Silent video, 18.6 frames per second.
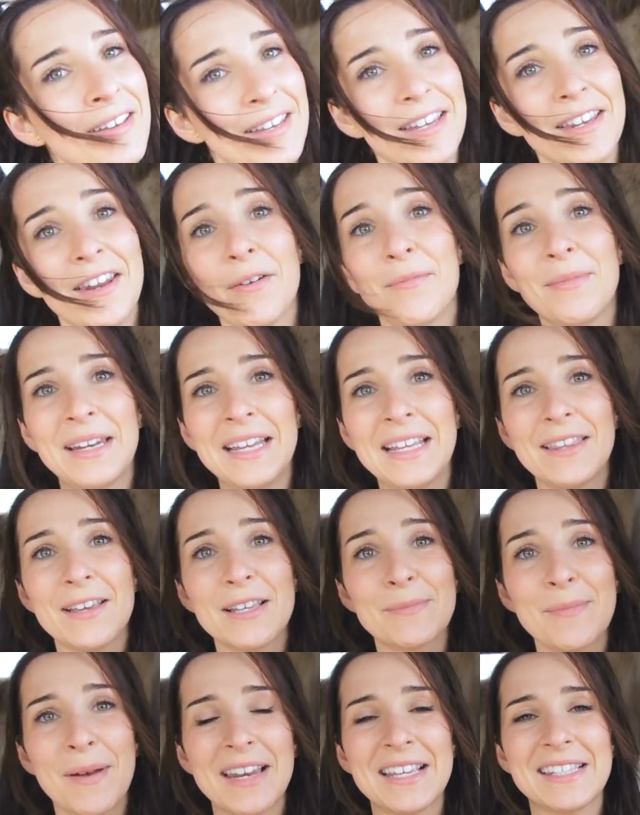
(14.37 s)
you know we need
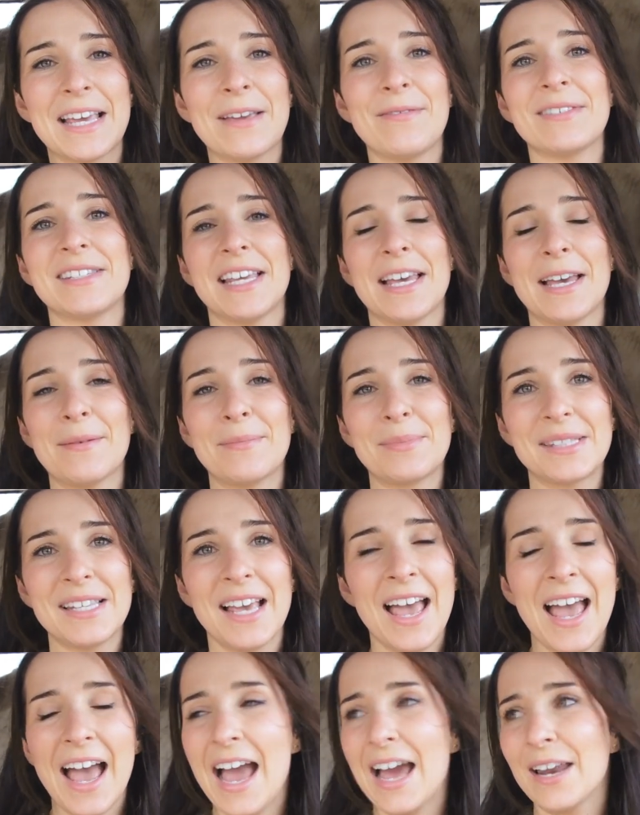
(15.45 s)
those money saving tips
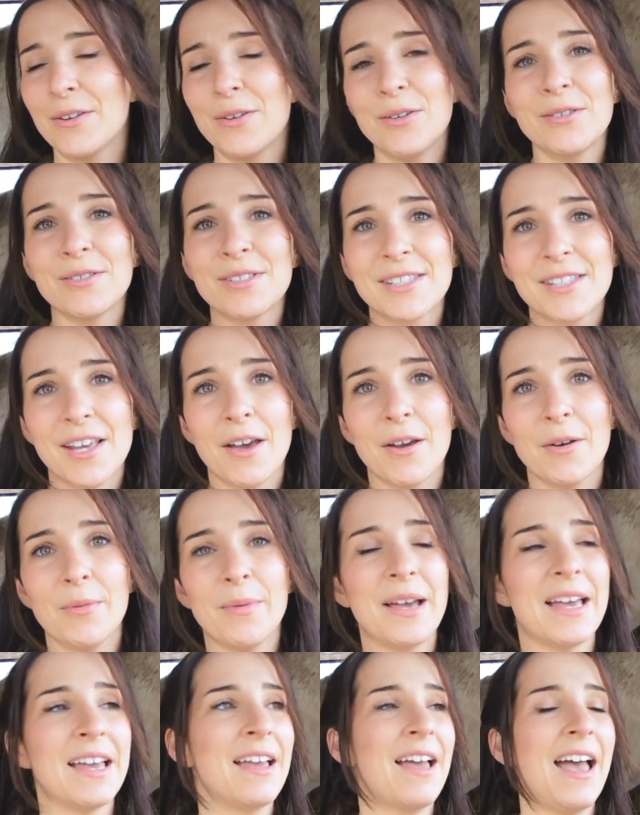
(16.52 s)
and also
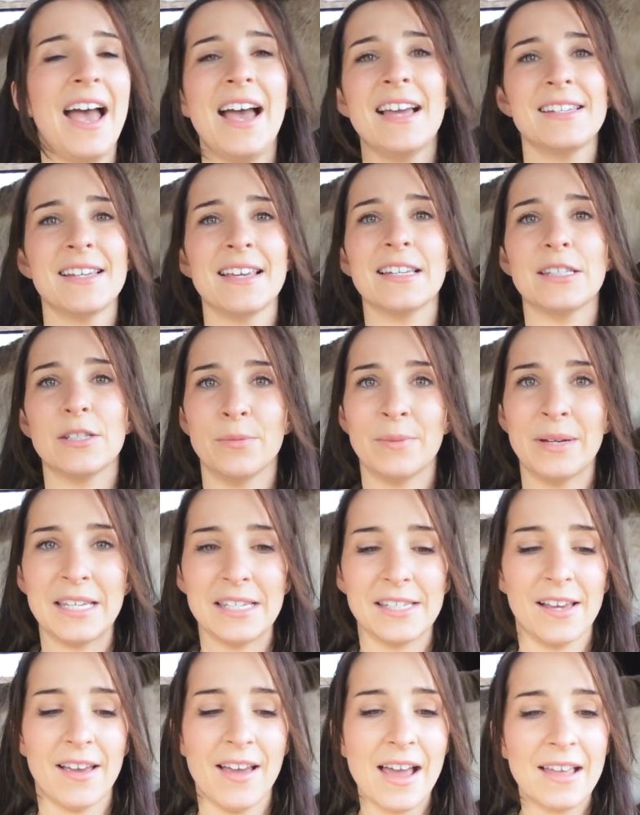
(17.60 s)
we're heading into
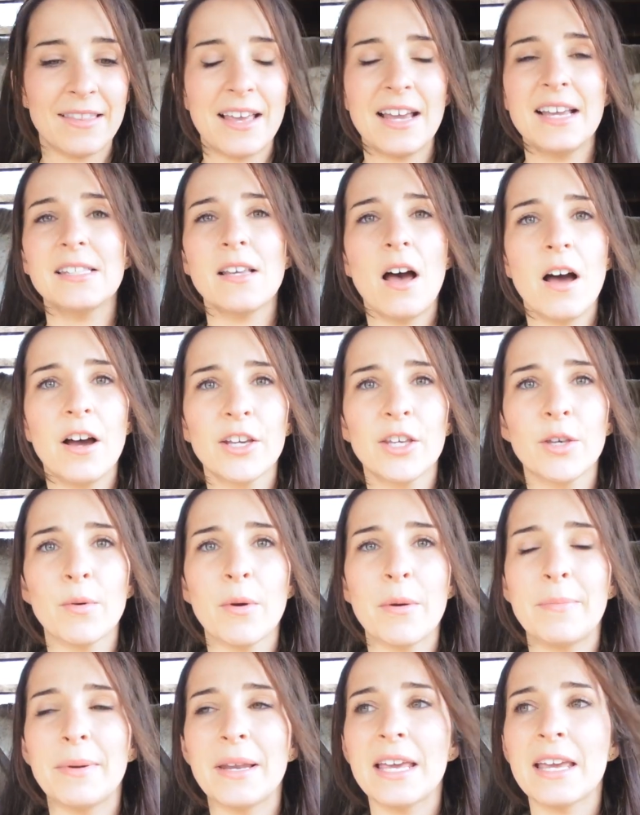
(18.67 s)
winter and that is
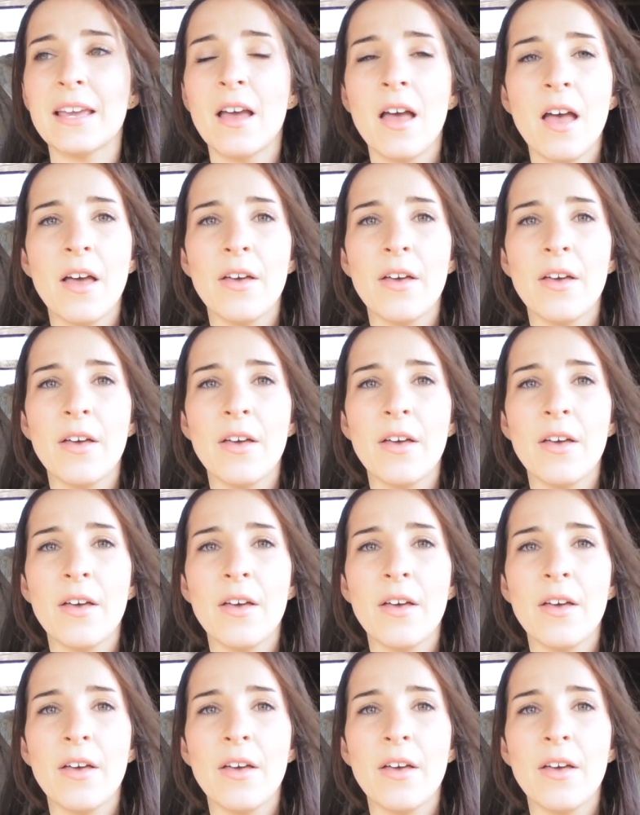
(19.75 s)
arguably